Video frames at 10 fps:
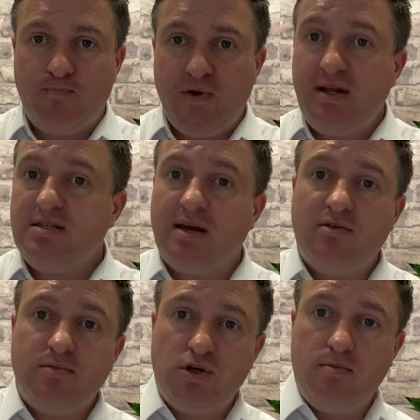you need to give
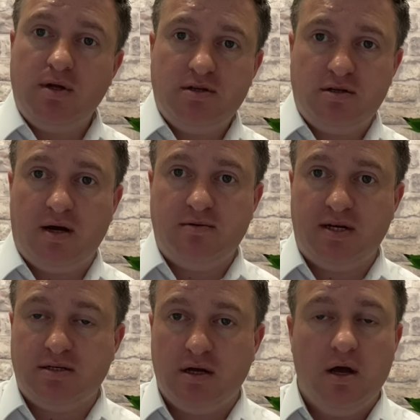them 2 months'
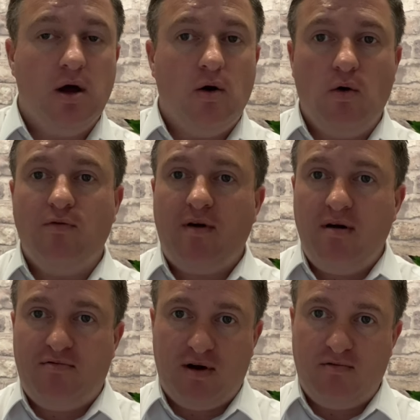notice. All
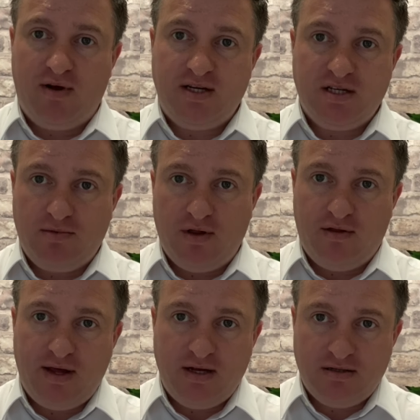very, very reasonable and
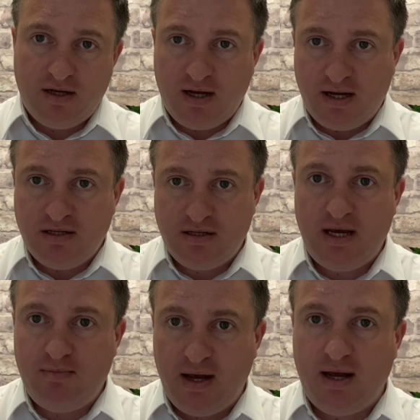things that I can
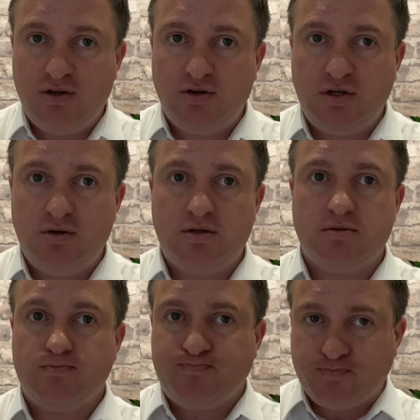see being introduced,
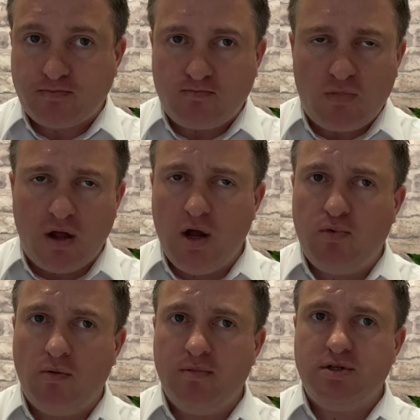no
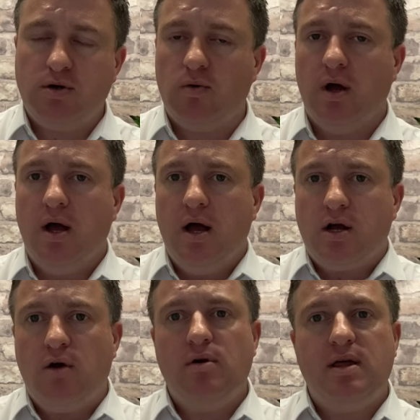problem at all.
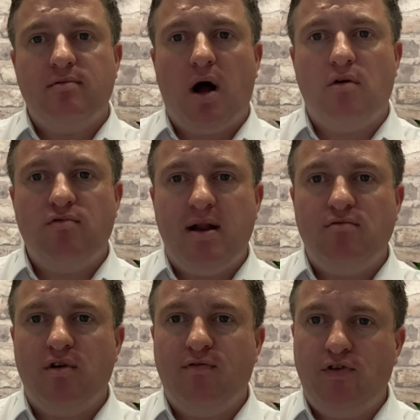Currently, there are
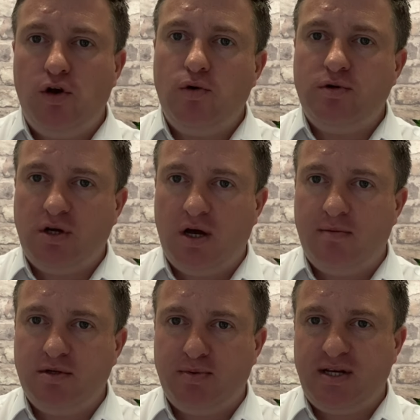rent review
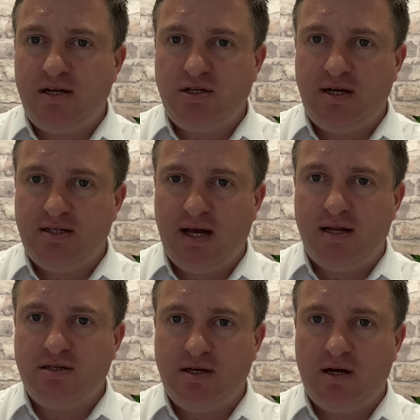terms potentially in
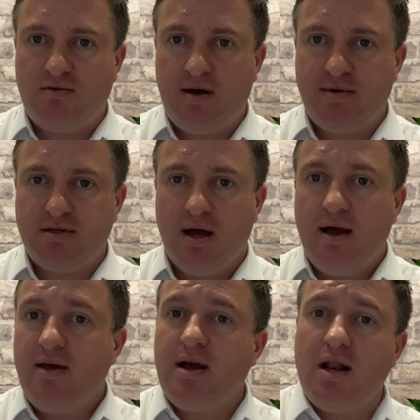tenancy agreements.
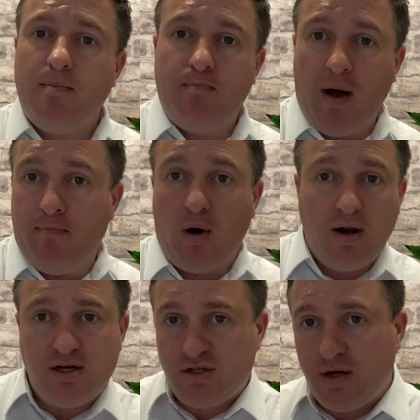They're going to
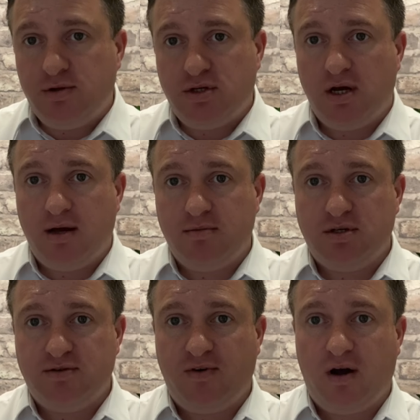abolish those terms
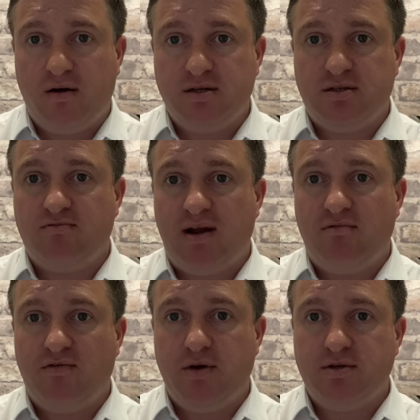as far as the rent
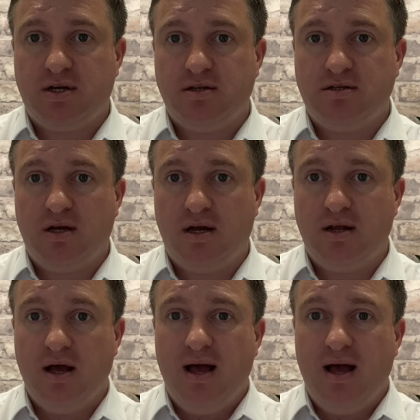reviews are concerned.